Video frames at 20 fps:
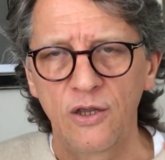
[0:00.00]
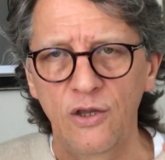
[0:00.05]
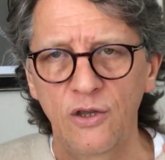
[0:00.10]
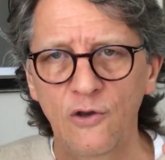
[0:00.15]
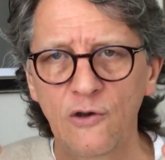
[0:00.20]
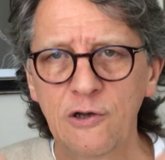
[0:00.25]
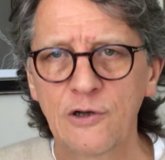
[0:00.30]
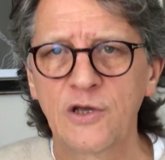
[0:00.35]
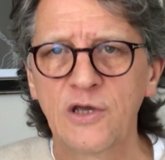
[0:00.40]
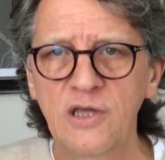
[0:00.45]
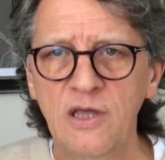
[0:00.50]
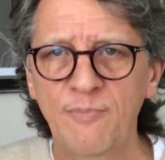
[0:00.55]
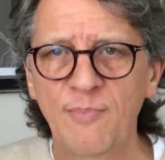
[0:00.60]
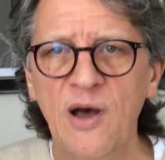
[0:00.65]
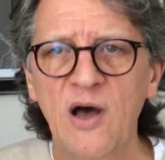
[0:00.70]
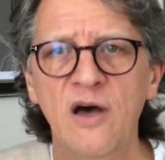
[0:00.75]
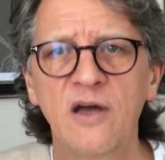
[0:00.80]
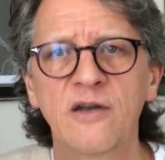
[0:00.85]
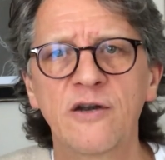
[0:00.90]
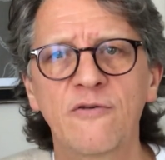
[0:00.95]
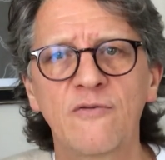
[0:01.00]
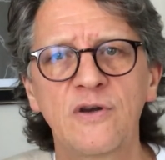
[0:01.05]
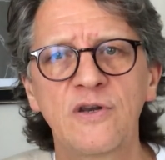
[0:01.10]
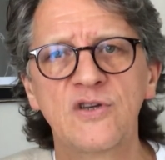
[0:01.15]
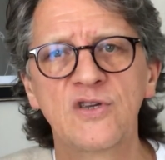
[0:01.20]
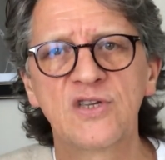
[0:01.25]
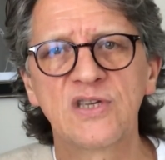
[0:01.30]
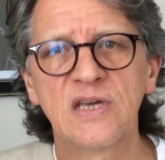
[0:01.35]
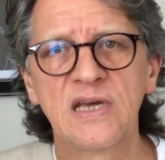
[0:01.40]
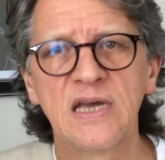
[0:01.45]
you look at your partner and
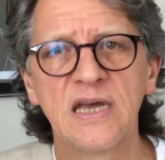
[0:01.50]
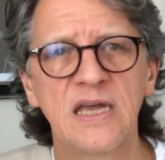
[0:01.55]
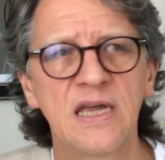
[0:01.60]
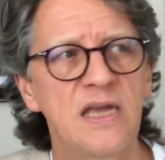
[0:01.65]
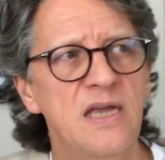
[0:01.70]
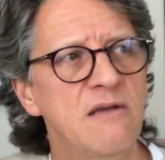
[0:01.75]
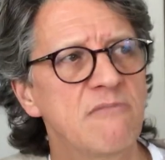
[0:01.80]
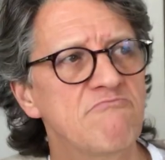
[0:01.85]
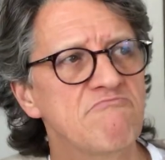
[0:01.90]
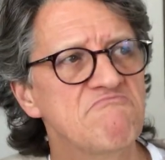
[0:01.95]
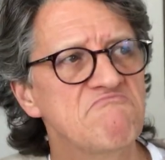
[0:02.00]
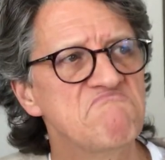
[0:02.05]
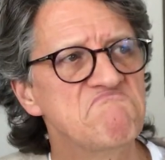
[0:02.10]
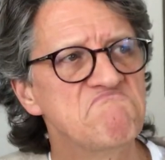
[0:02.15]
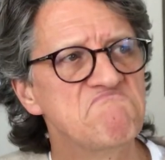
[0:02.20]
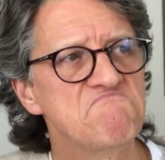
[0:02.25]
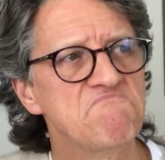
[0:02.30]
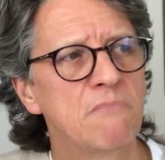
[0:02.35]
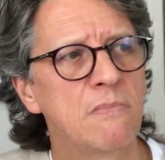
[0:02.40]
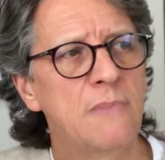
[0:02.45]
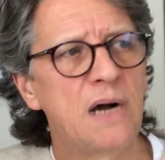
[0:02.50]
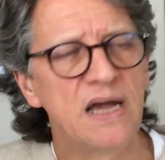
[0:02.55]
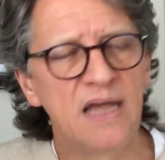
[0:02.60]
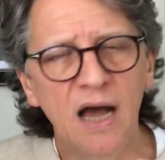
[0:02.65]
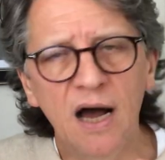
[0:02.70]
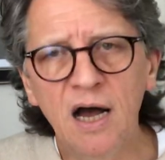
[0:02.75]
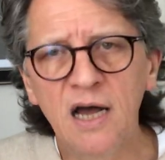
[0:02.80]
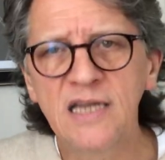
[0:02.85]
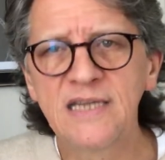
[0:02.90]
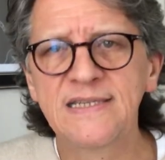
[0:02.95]
you say, my
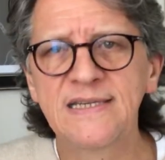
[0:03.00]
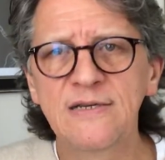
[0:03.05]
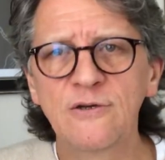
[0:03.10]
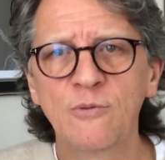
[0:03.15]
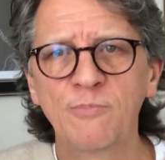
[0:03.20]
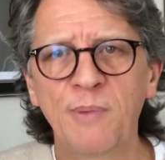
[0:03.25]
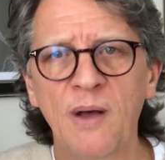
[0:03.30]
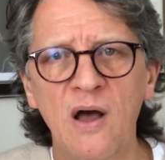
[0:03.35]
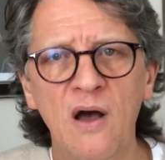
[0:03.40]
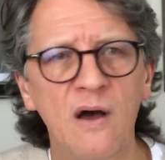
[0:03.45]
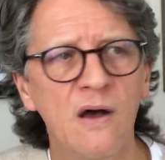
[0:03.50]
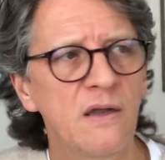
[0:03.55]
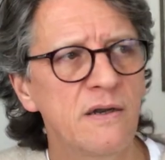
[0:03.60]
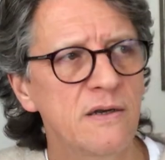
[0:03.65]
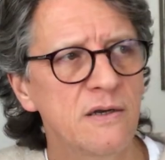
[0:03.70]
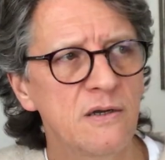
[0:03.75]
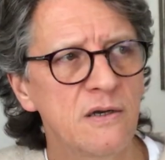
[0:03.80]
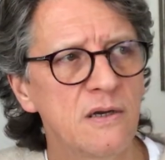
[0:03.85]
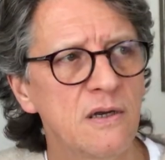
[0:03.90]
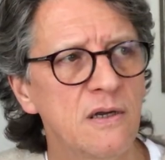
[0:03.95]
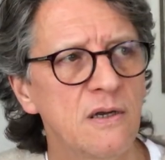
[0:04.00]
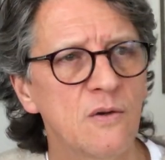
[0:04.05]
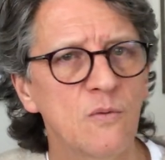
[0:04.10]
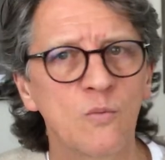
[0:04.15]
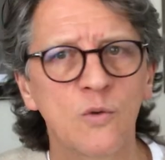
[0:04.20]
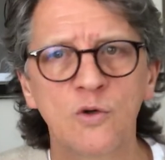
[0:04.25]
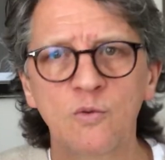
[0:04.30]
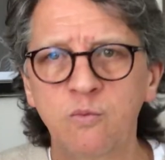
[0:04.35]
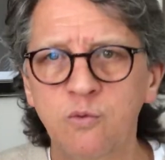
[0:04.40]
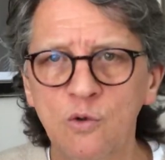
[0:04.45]
ideal partner
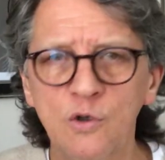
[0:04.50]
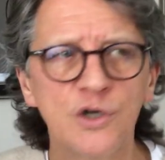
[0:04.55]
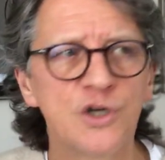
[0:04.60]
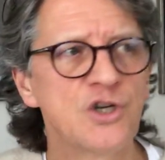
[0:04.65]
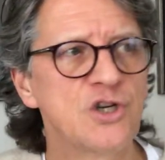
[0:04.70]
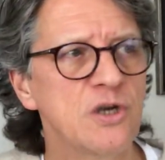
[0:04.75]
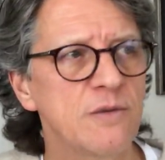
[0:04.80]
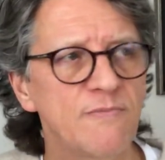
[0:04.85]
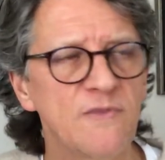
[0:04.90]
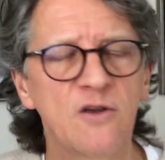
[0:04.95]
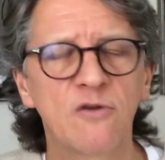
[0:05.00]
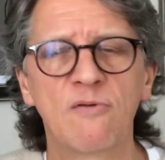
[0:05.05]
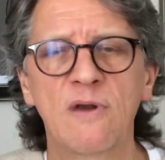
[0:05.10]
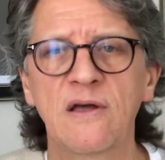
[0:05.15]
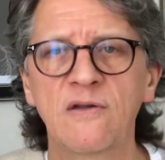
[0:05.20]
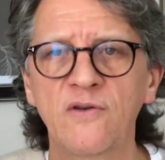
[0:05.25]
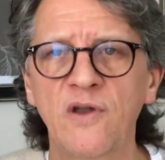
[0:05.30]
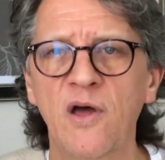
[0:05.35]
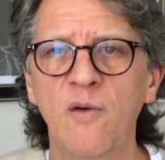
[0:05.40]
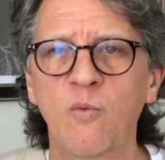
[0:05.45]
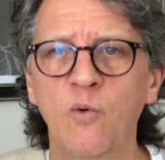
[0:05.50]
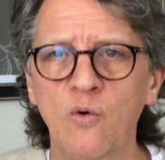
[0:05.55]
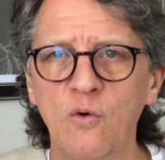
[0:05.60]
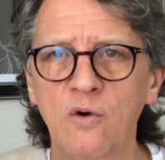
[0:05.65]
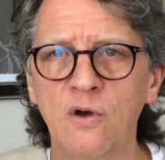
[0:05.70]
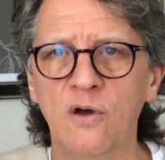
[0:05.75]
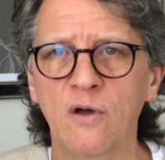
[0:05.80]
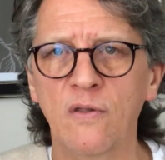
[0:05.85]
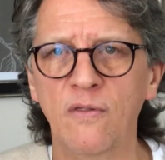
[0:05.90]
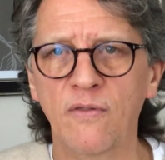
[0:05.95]
would worship the ground I
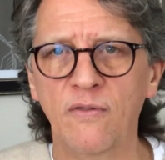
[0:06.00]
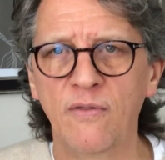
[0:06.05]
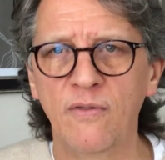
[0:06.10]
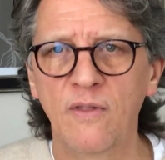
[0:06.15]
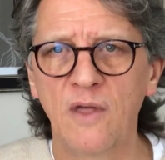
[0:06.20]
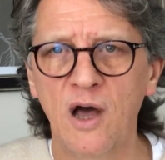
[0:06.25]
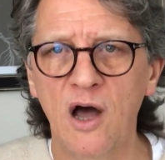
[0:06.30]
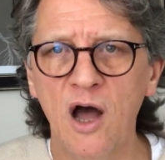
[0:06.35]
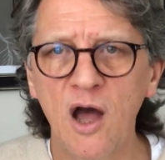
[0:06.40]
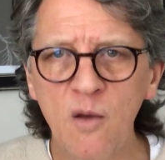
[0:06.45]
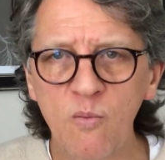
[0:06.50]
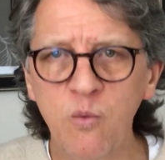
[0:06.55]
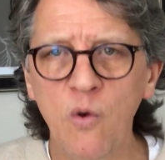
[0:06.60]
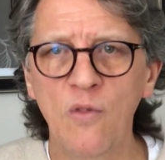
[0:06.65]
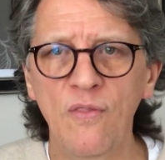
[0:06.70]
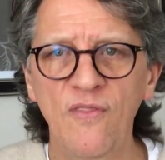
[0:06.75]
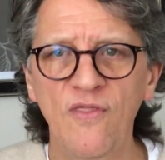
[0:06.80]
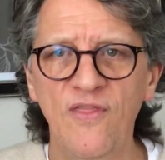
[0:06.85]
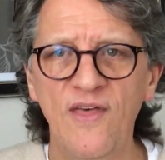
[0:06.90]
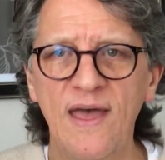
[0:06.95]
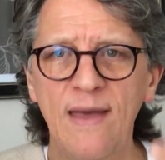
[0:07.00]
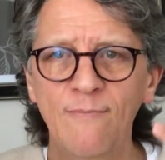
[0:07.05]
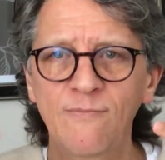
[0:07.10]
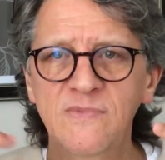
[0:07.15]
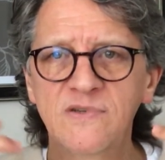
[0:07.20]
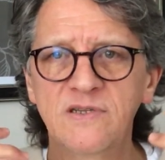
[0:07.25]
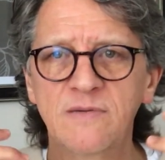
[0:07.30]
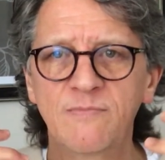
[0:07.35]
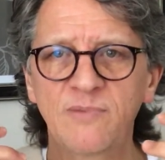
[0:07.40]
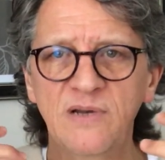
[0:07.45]
walk on. I want
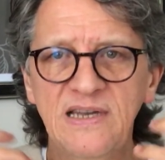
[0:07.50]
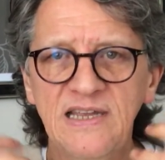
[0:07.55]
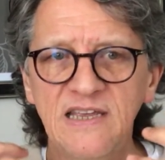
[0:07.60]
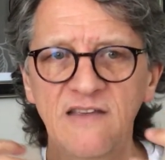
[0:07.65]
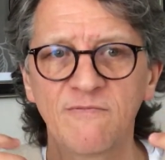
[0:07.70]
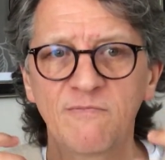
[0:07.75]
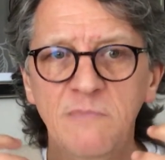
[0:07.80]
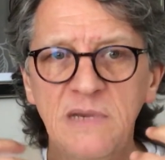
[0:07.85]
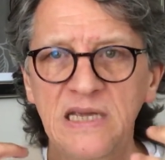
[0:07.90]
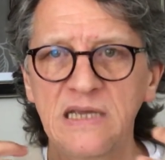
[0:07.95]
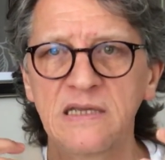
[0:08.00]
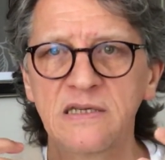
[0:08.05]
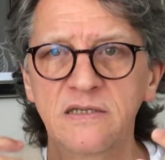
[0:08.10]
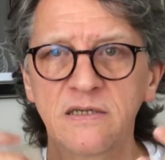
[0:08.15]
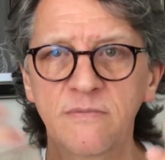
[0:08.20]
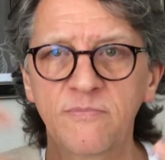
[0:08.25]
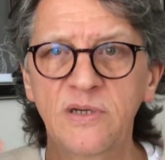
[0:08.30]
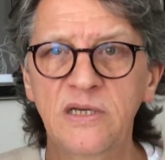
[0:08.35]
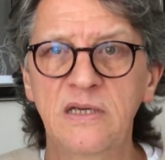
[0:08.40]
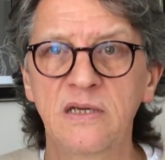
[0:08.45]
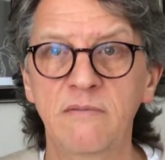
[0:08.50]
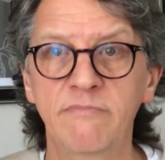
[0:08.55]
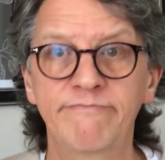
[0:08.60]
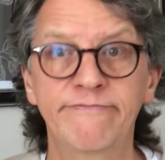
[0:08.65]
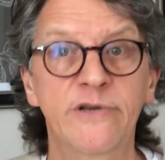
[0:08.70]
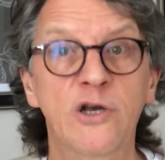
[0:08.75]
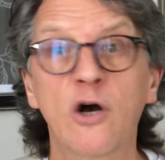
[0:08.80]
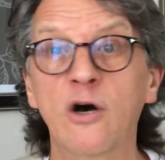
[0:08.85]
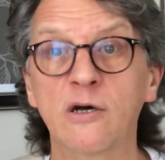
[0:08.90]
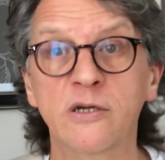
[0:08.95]
them to believe me to be
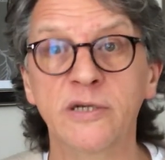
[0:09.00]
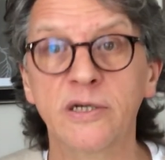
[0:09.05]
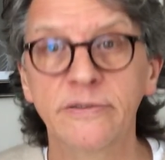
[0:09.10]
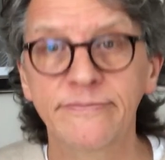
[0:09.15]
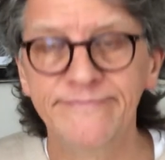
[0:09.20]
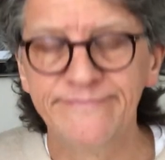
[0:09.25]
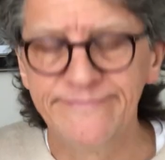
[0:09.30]
God.